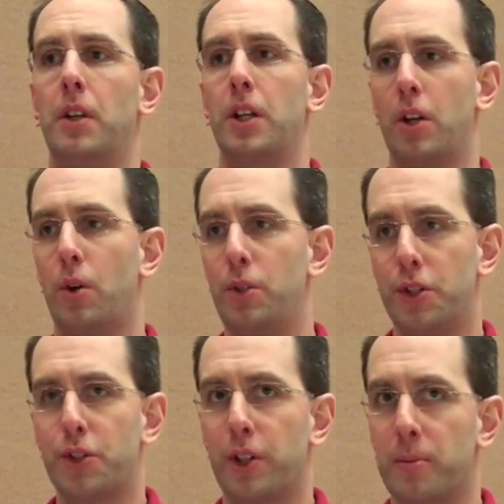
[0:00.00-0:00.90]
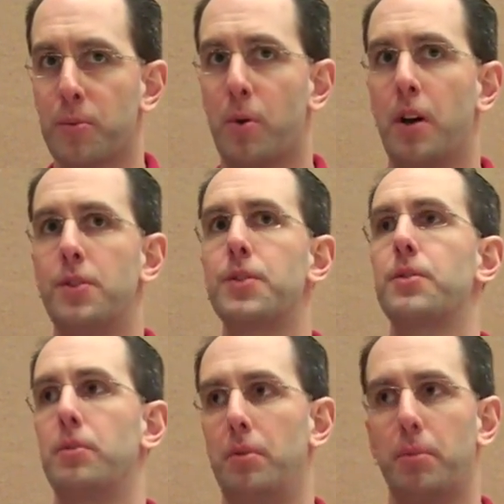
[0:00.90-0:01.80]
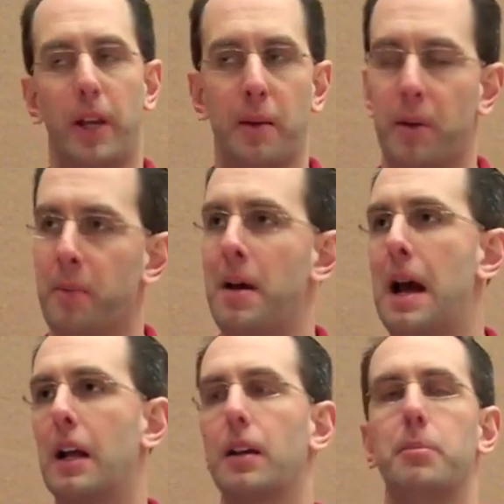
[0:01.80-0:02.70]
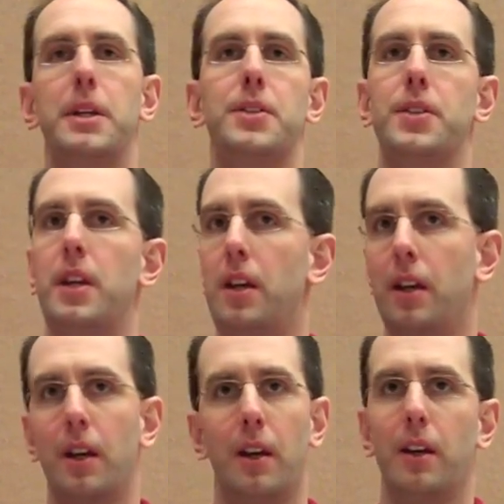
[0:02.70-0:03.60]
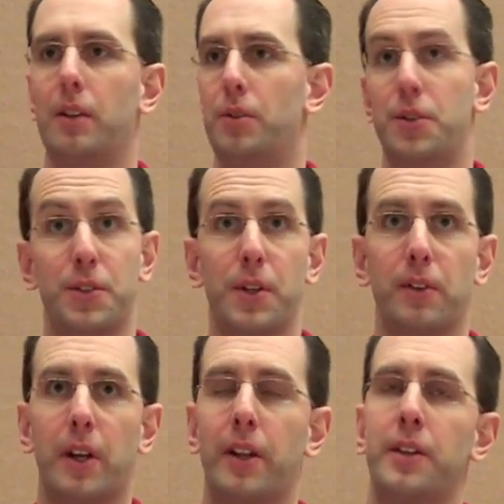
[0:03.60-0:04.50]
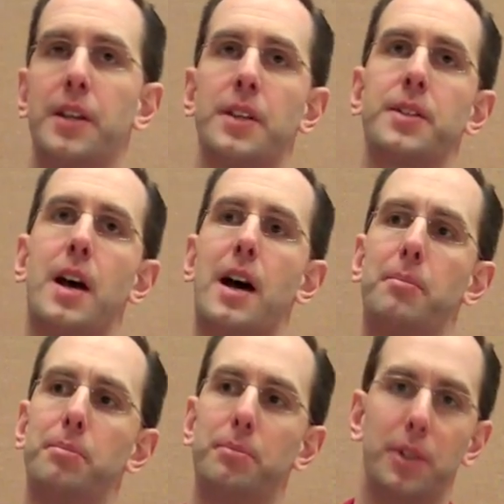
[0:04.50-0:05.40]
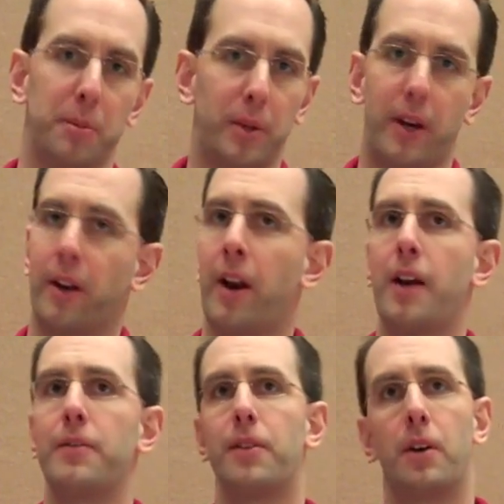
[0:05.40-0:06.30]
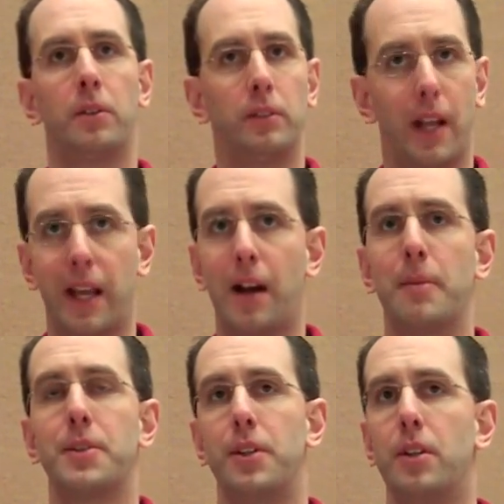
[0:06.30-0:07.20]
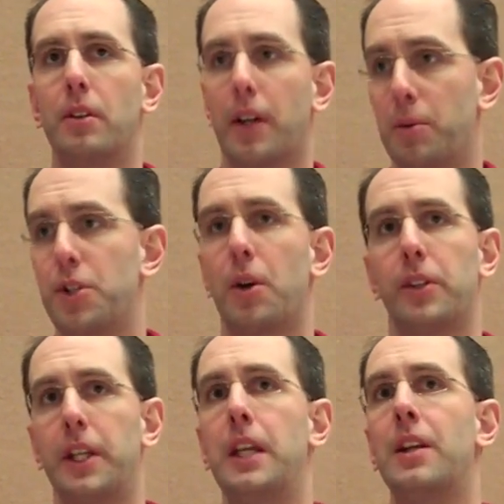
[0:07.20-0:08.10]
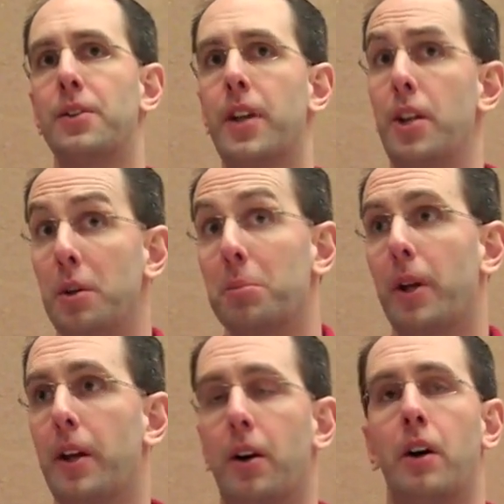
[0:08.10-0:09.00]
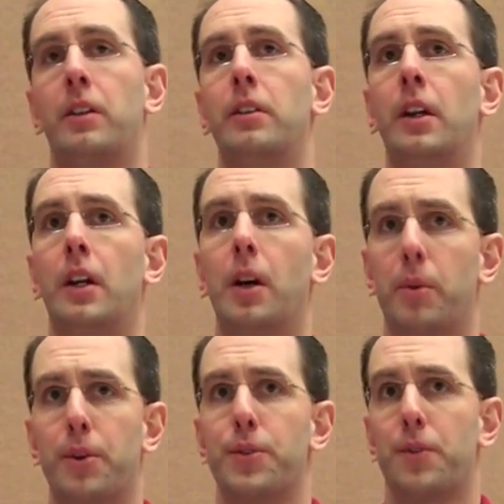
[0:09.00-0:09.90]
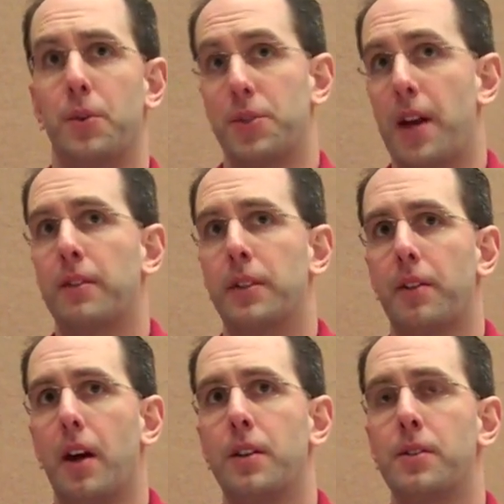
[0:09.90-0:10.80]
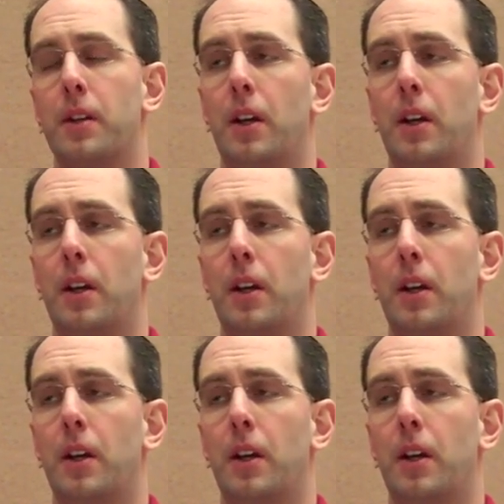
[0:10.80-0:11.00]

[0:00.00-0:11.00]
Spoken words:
encode your streams once, play them on a Mac, PC, using Silverlight on the desktop. You can play it on an iPhone, and obviously, like we showed in the keynote today, you can play it on a Windows Phone 7 device.